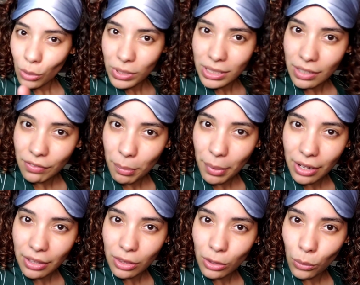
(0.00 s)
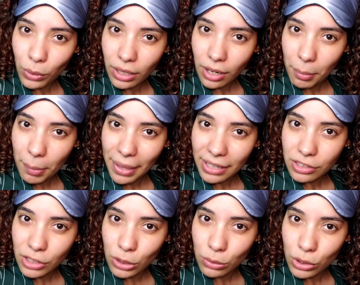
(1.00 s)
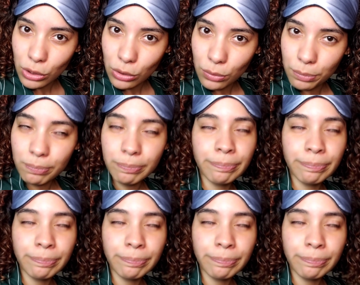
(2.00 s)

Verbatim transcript: know what's even better than the Queen coming back to YouTube?